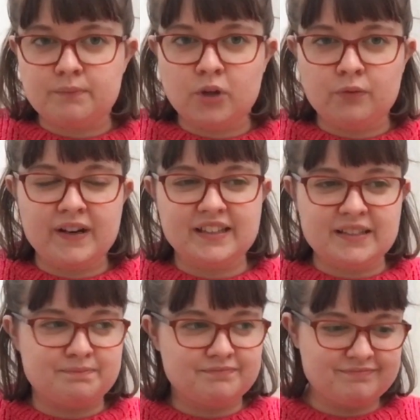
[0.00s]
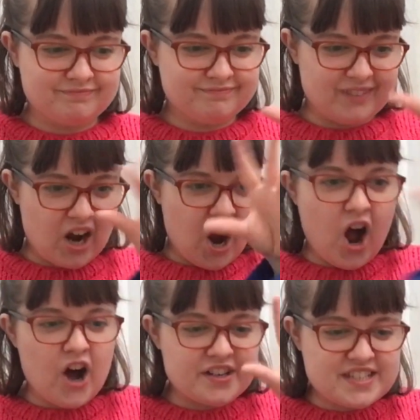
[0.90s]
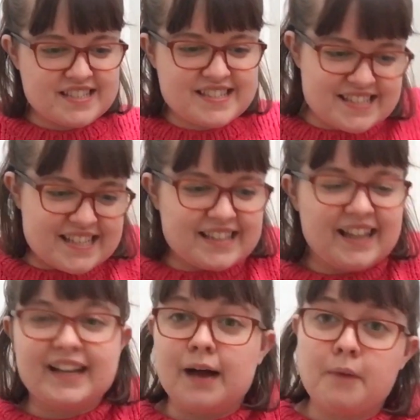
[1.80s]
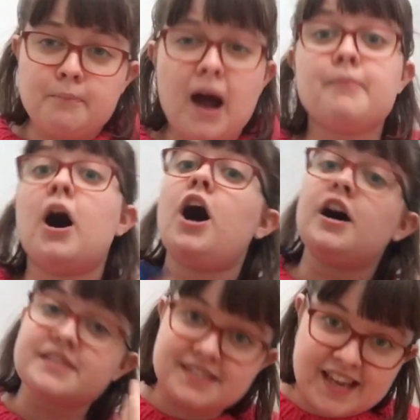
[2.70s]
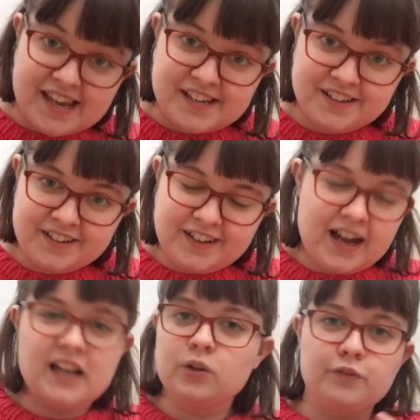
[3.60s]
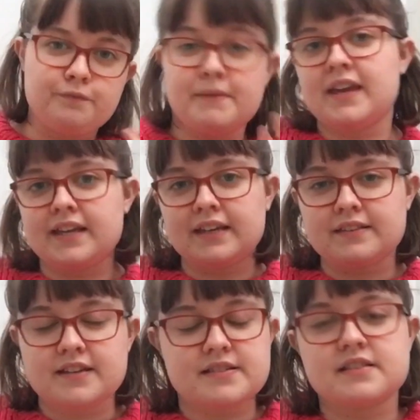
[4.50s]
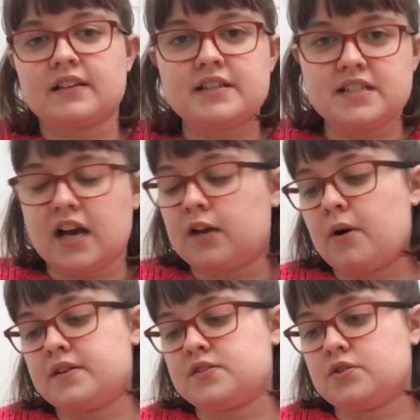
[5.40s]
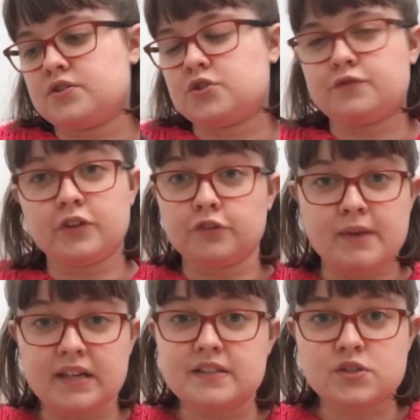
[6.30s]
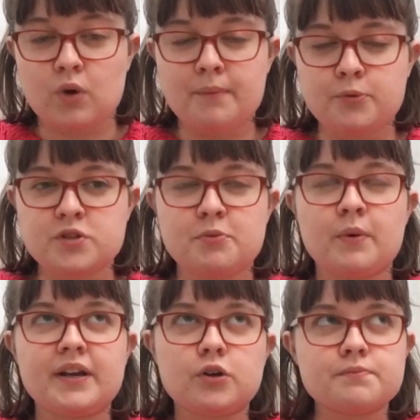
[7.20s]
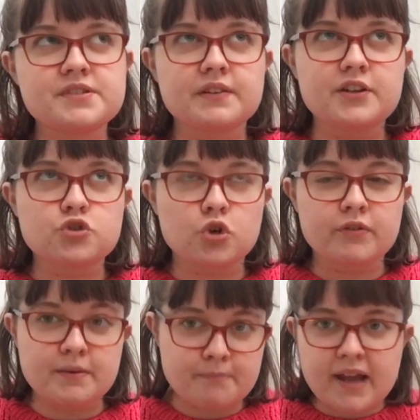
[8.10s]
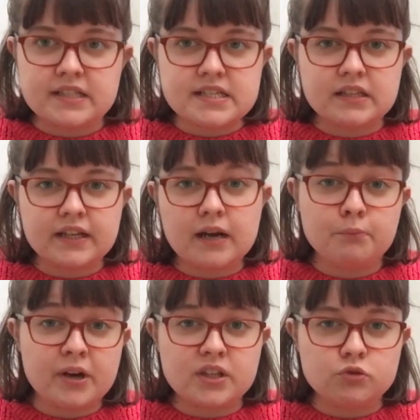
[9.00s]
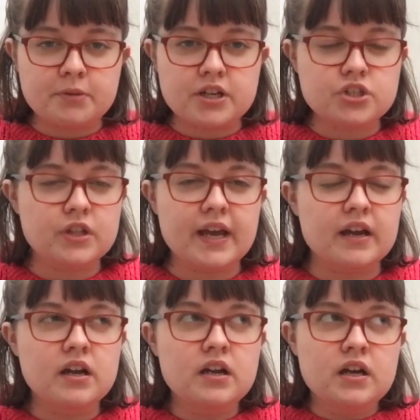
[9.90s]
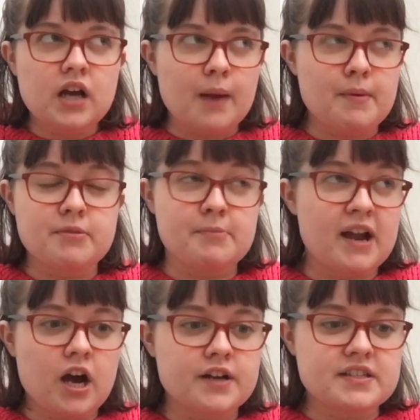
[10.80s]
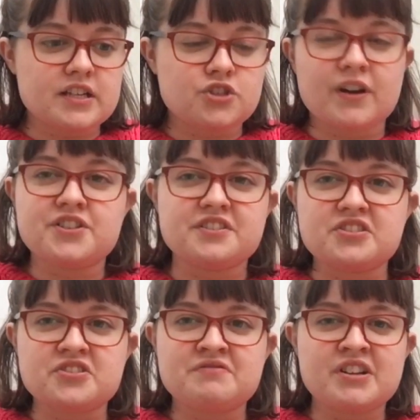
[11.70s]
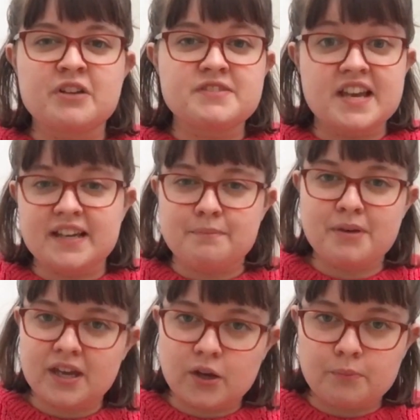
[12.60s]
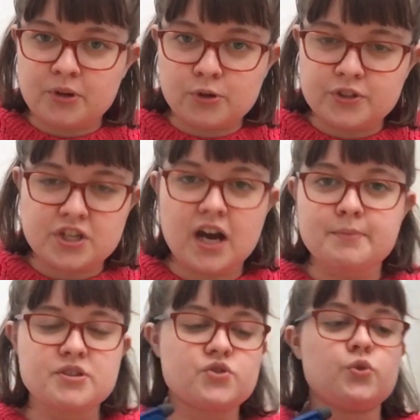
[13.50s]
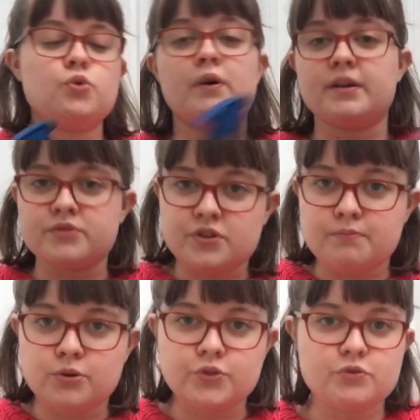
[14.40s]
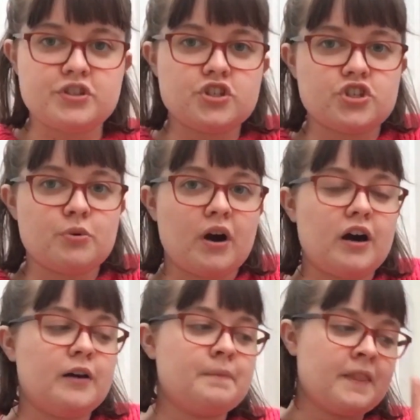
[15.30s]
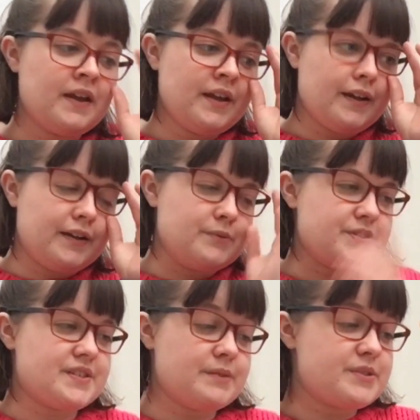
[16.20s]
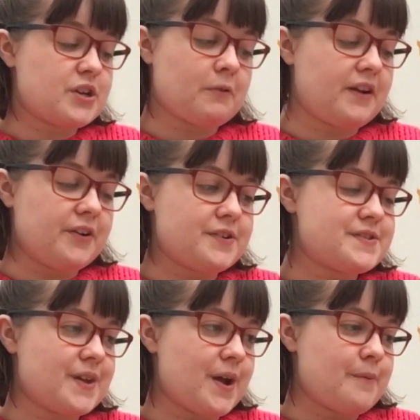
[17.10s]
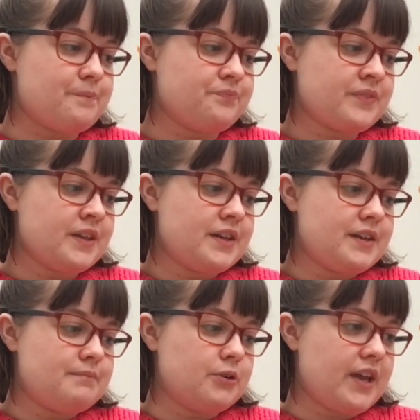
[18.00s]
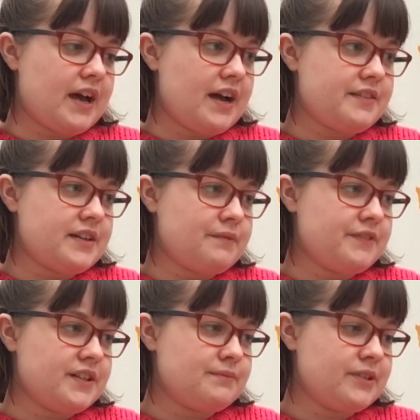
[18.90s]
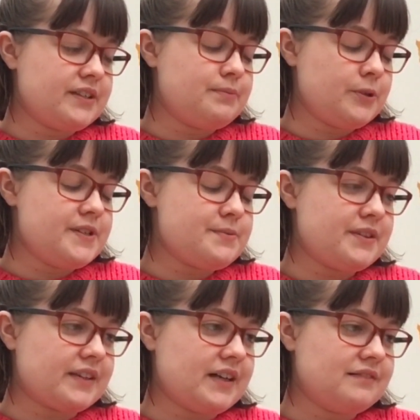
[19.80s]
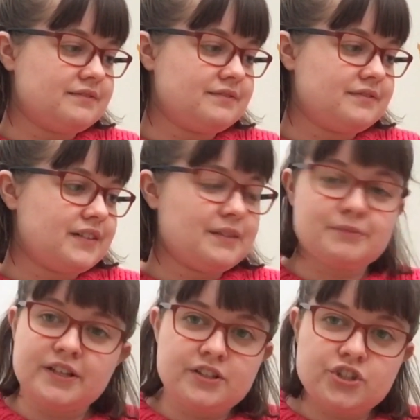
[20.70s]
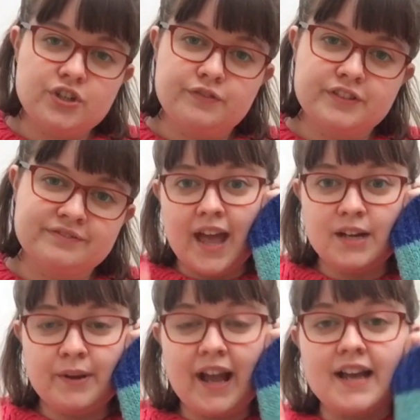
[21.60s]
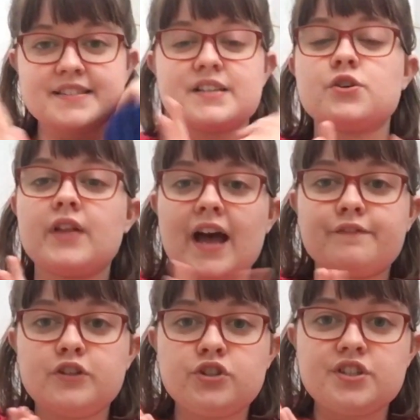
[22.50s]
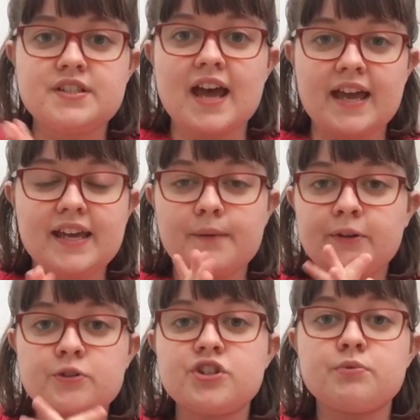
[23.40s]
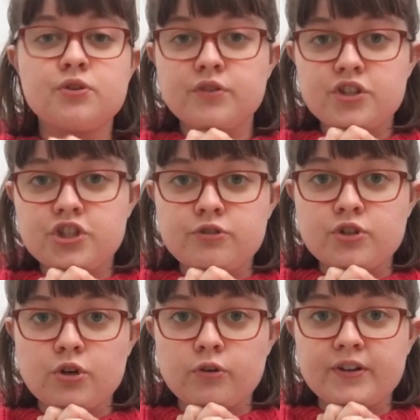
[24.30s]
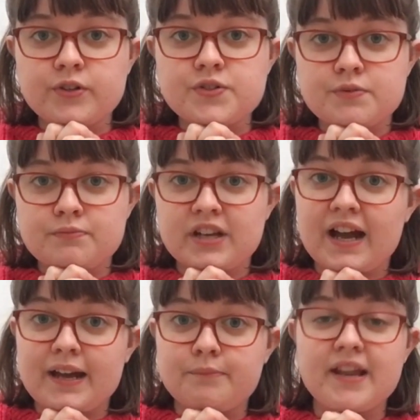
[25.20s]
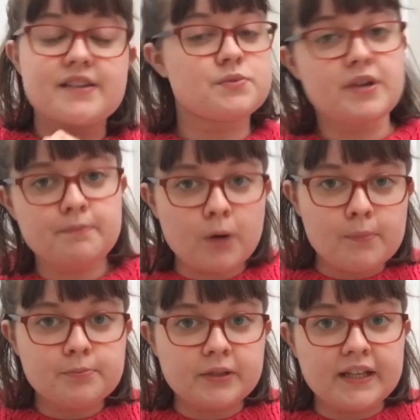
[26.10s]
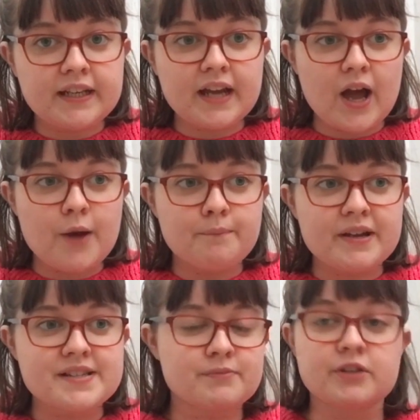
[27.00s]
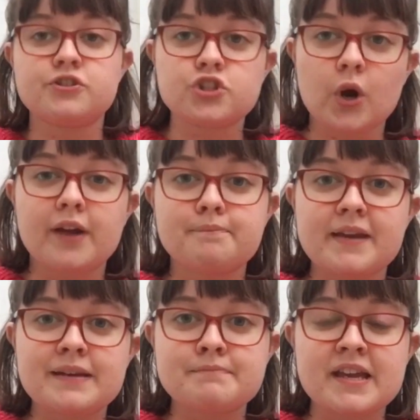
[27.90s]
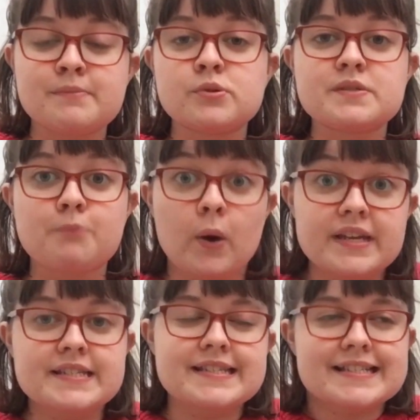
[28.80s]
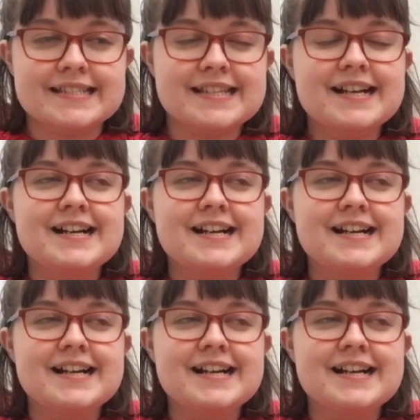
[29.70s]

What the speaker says: I'm not really artisty. Like I'm artsy. I love making things and like DIY sort of stuff. I love making scrapbooks, but when it comes to like drawing and painting, like I'm really rubbish. Like I remember my art teacher actually just, taking pity on me all the time in school when it was compulsory to do art, and it was horrendous. But yeah, I think I'm really pleased with that. I'm really chuffed. Anyway guys, that's all I have for you today. I'm going to do another tutorial sometime next week probably, because I'm going to try and make Mabel's braces.